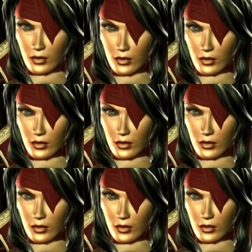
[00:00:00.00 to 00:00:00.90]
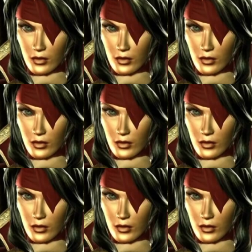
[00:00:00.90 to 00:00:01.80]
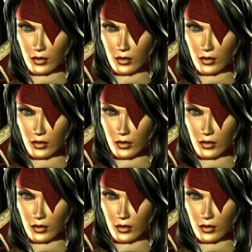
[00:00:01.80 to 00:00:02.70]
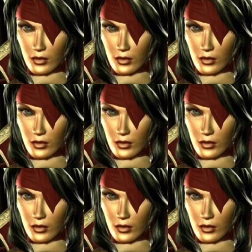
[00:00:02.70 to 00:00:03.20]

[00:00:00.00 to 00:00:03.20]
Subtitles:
Nothing is said.